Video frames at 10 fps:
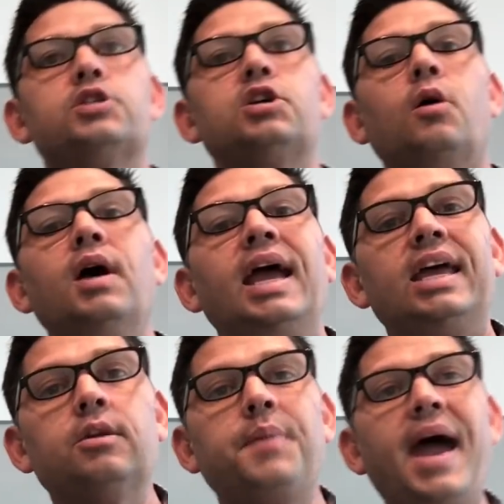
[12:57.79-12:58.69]
So
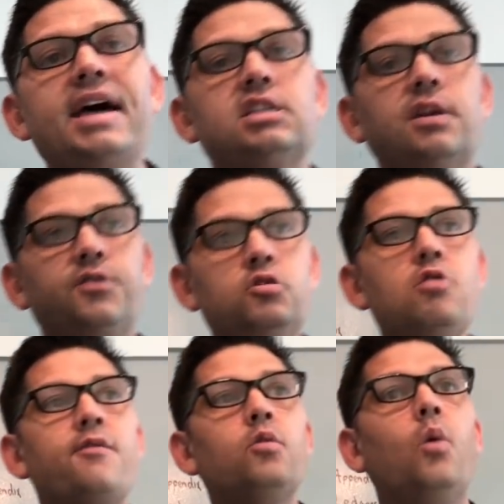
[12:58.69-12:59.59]
in the past, if you
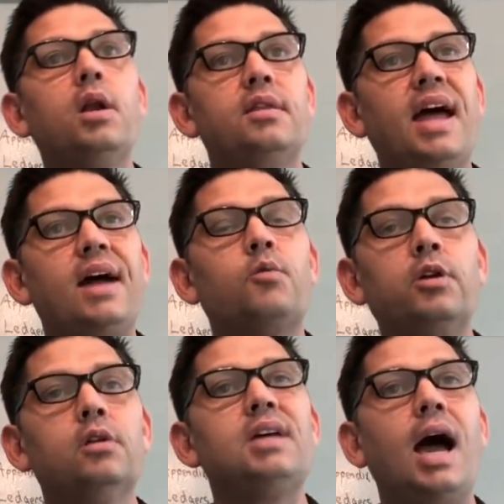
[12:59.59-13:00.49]
ever wanted that
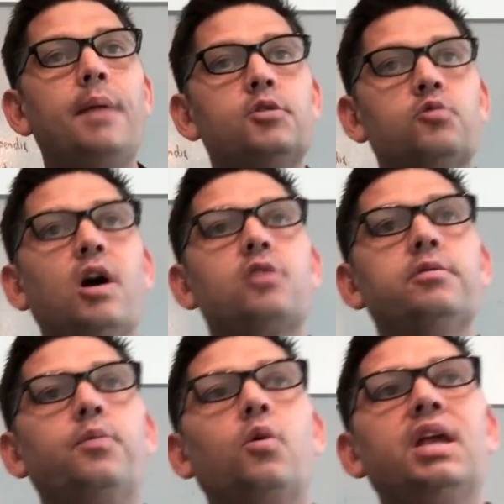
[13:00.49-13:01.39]
real-time direct
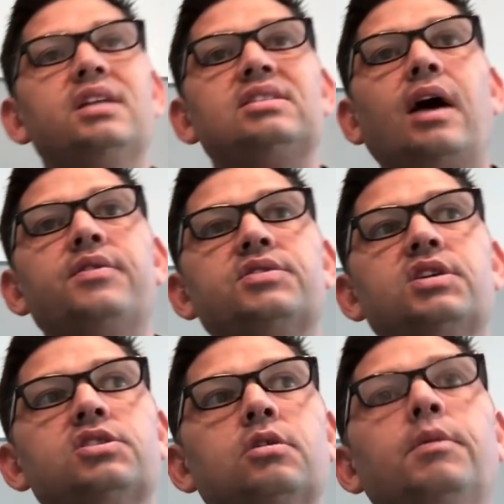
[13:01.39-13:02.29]
reporting inside the
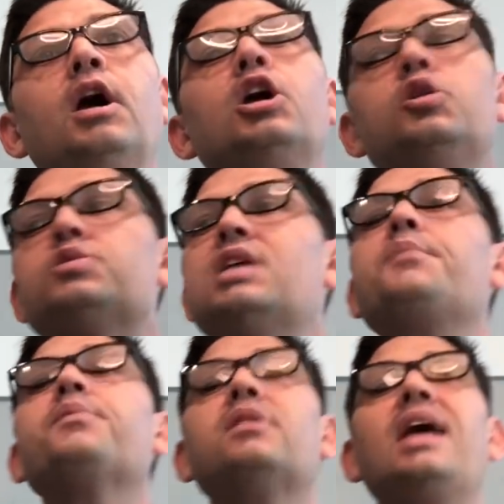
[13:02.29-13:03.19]
system, you
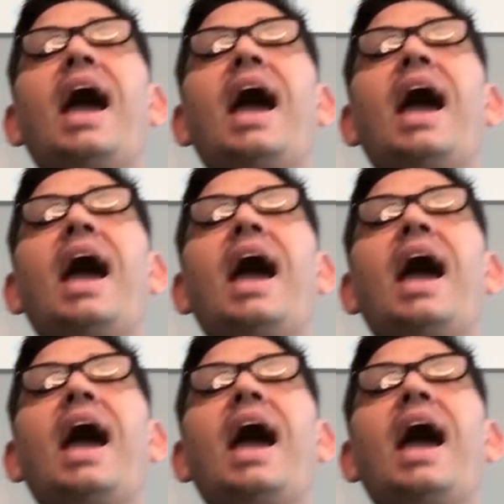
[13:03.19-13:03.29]
typically